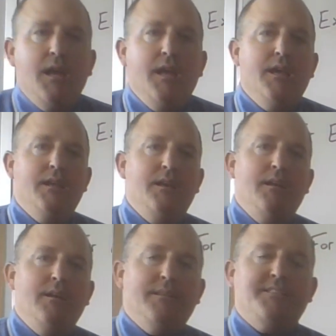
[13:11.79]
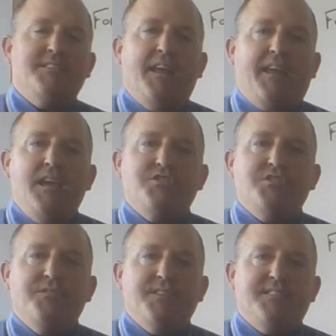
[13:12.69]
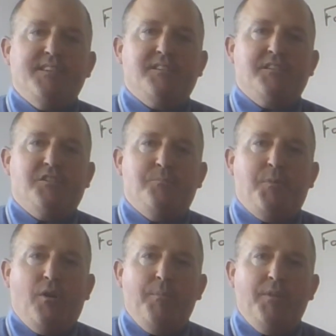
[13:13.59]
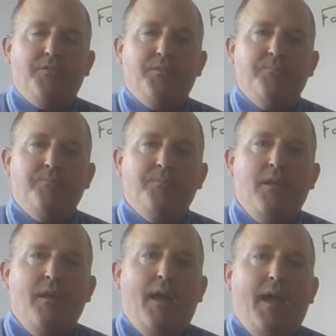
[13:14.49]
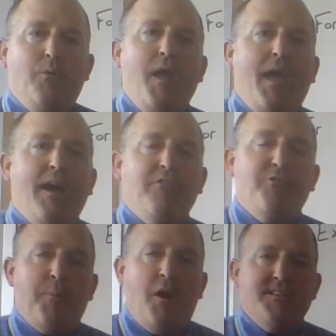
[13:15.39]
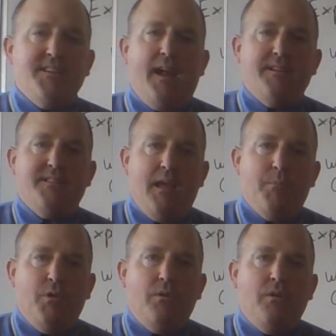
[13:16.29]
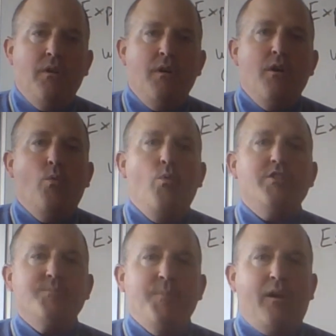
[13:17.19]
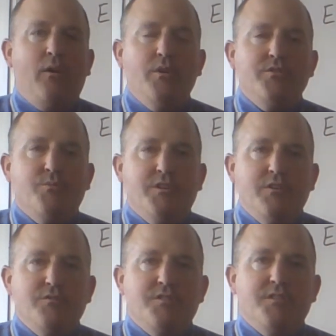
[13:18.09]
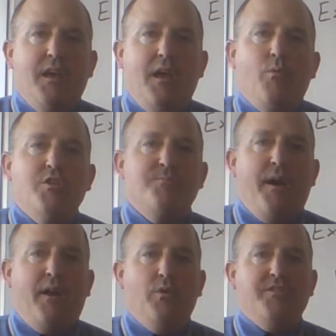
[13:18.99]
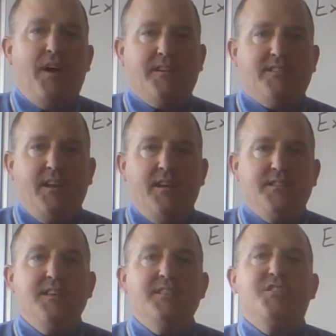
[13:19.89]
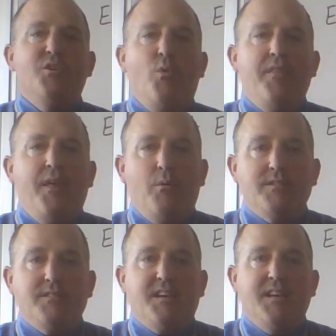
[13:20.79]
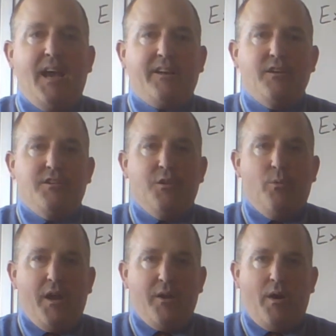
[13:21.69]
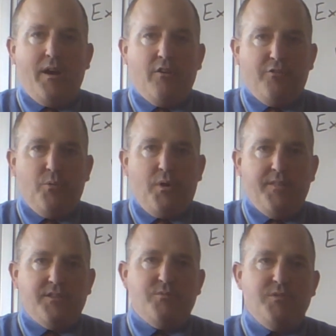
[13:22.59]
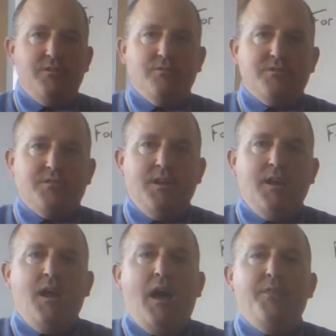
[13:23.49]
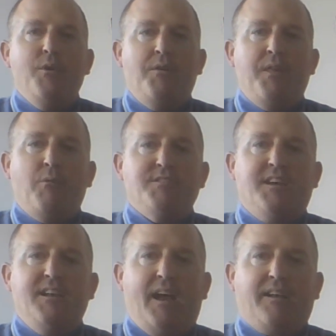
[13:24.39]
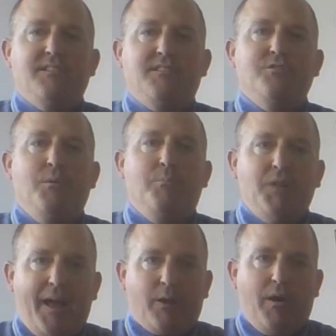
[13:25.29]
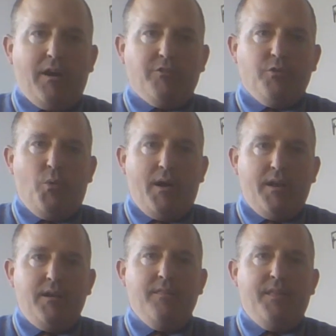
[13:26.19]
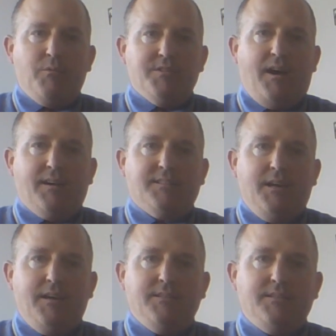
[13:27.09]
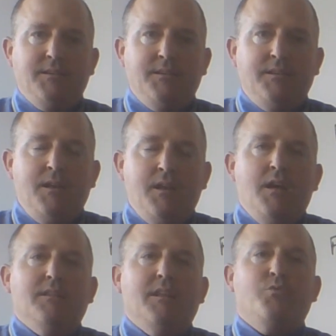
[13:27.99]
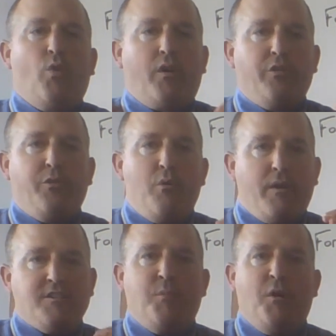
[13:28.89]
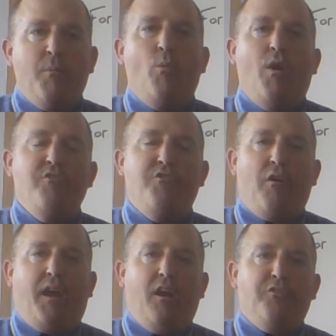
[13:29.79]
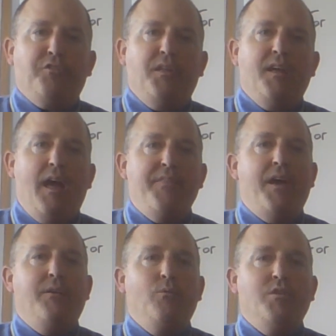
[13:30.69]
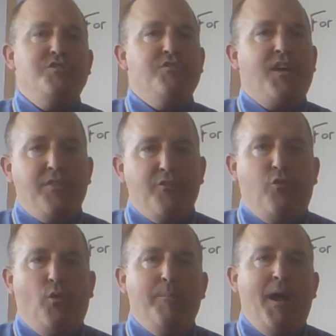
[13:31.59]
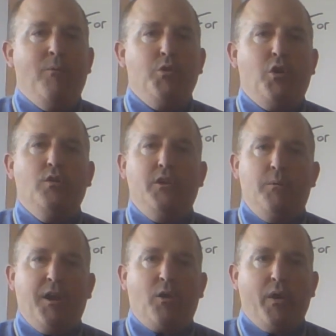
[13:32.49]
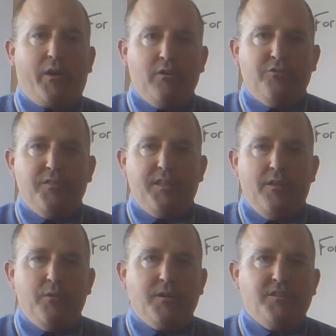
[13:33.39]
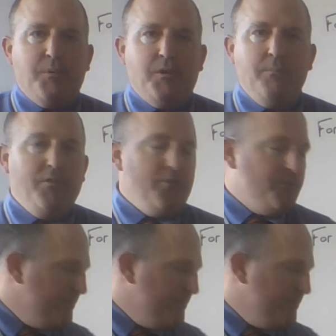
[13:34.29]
let's take each of the 6 experiments, and we have from our data table which metal was reduced and which metal was oxidized. It's the one that was connected to the red wire for the one that's reduced, and the one that was connected to the black wire for the one that was oxidized. Let's work through experiment 1 very carefully, and then once you've got the format, we'll go a little bit quicker for the other experiments.